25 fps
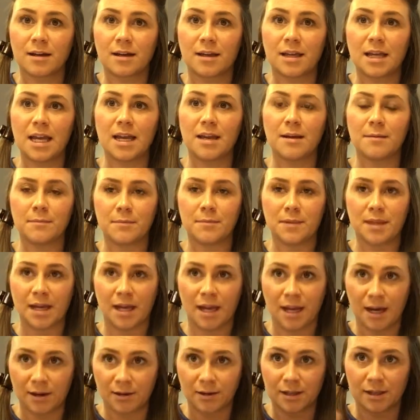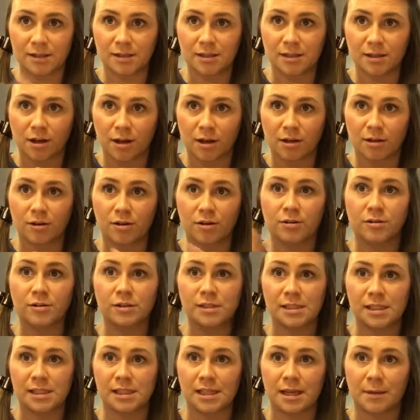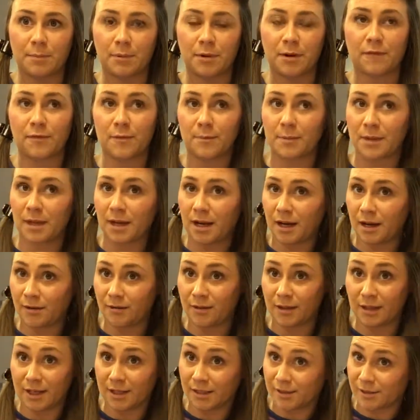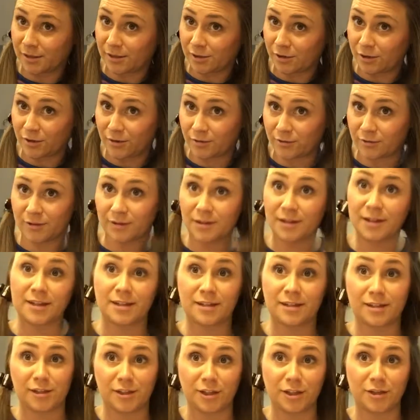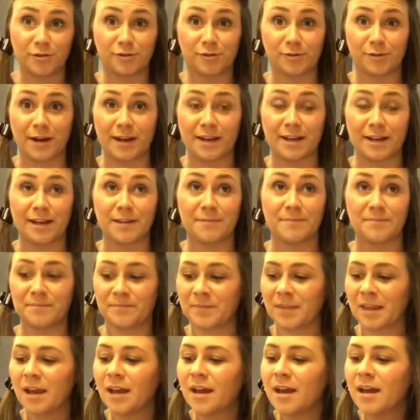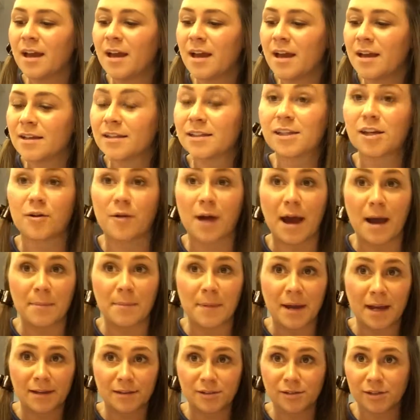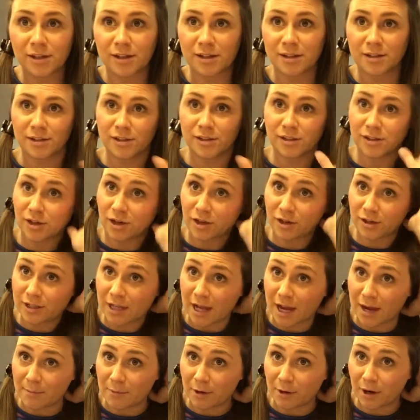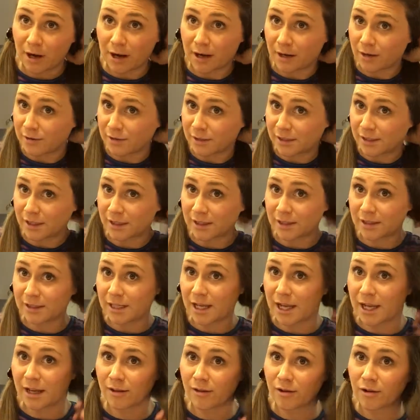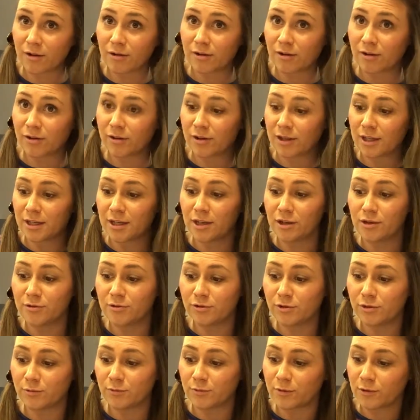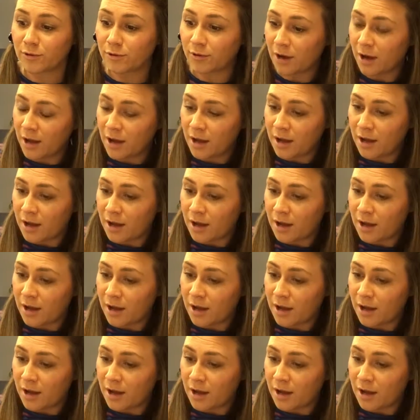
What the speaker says: keep the hair that's not curled separate from the hair that is curled. Excuse Reagan. So I'm actually going to start a timer. I know it's going to take longer than usual